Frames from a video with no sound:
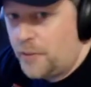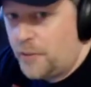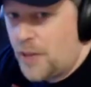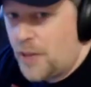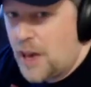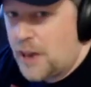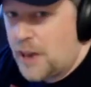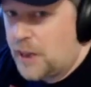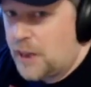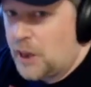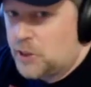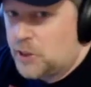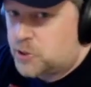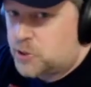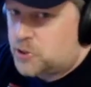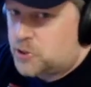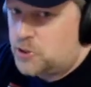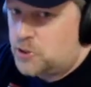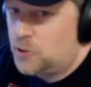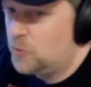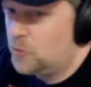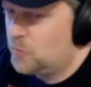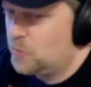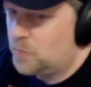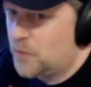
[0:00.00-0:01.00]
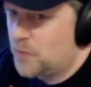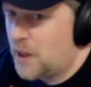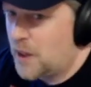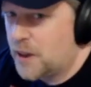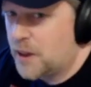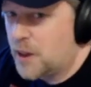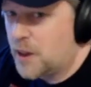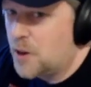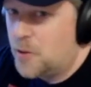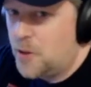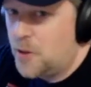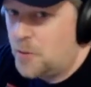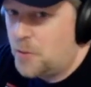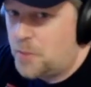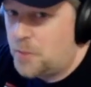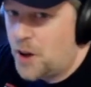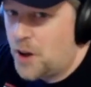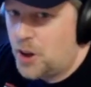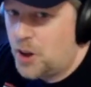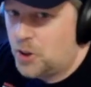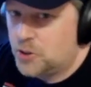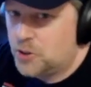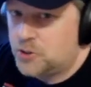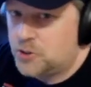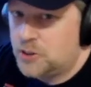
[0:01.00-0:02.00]
I guess I got an
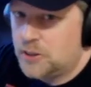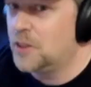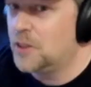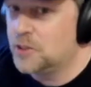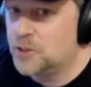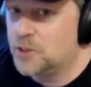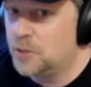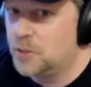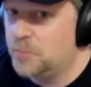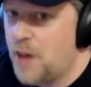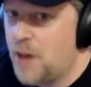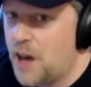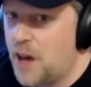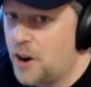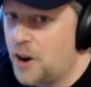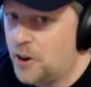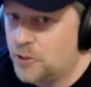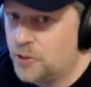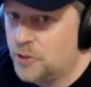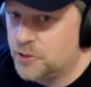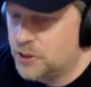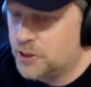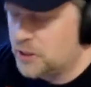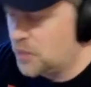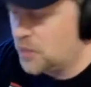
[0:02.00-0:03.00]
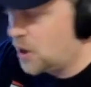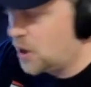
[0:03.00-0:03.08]
apology. It didn't matter. I was like in the